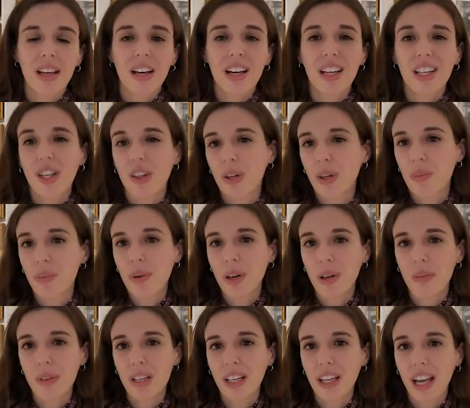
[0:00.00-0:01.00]
Another
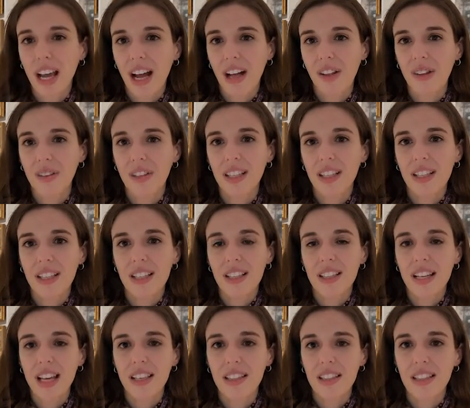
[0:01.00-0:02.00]
permanent gallery is
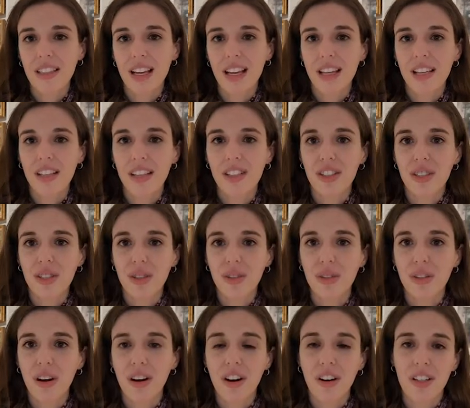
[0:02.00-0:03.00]
designated to
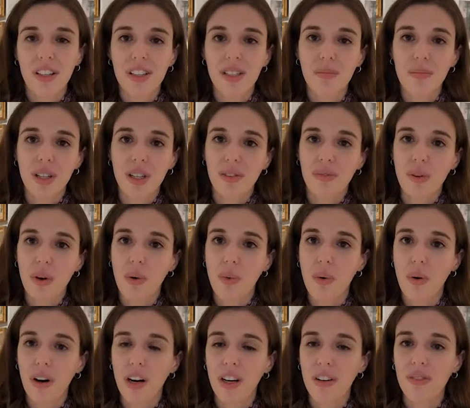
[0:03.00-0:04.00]
the artist Midavo
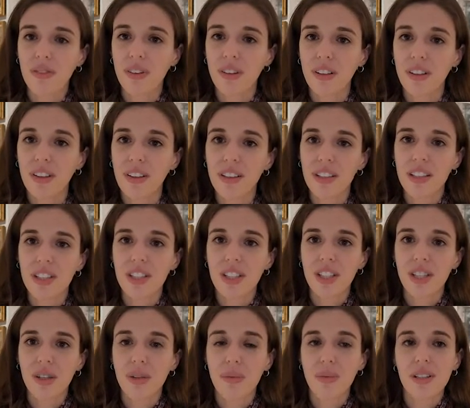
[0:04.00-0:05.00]
Warwick Fuller.
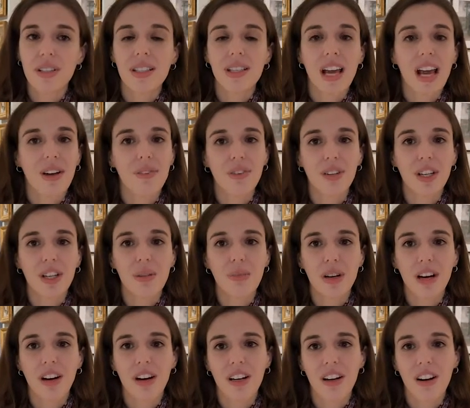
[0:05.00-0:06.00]
She was an
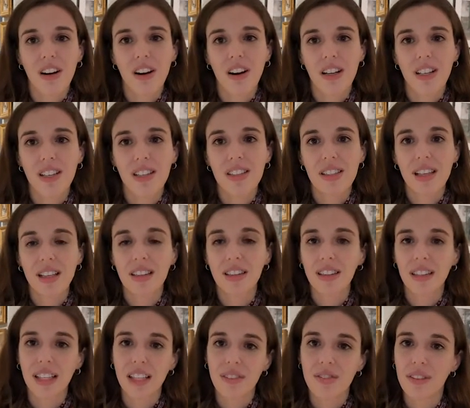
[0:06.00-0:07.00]
African-American artist that
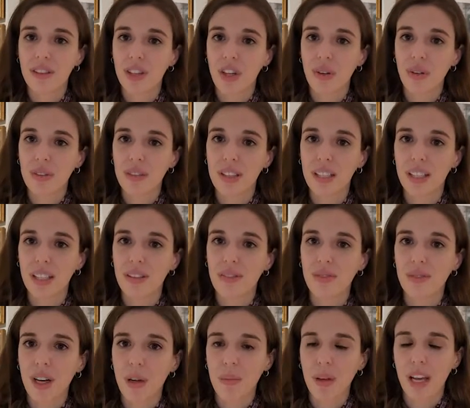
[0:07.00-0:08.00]
lived locally
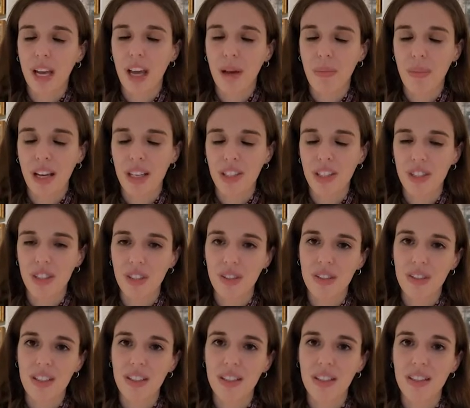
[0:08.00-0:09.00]
in Framingham,
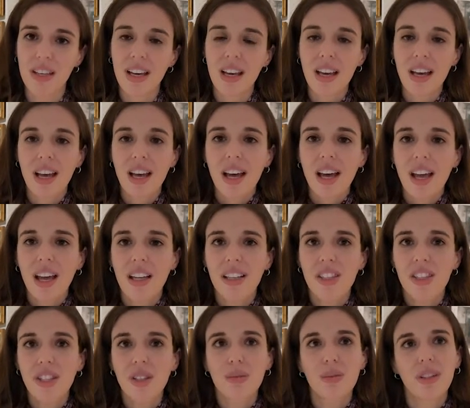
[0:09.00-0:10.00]
Massachusetts,
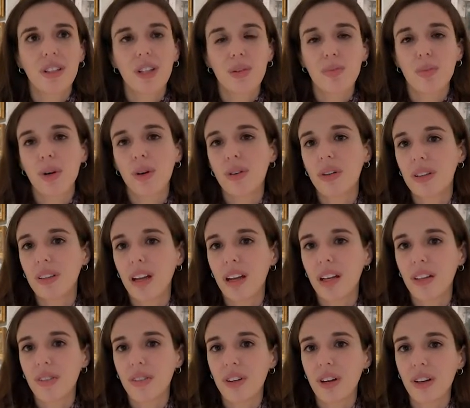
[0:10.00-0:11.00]
and she really broke a
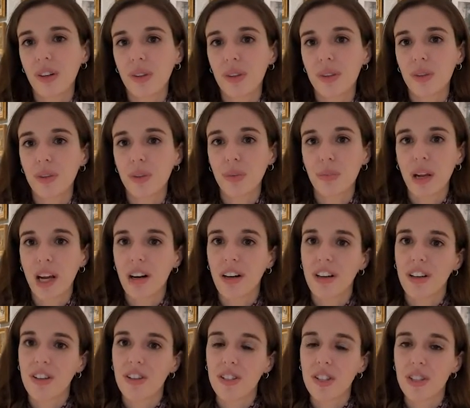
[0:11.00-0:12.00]
lot of cultural
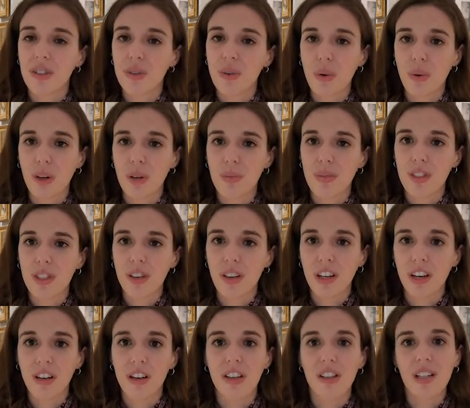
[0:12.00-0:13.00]
barriers and norms
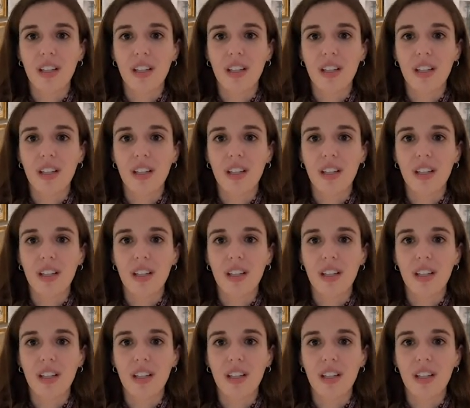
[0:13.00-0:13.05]
during her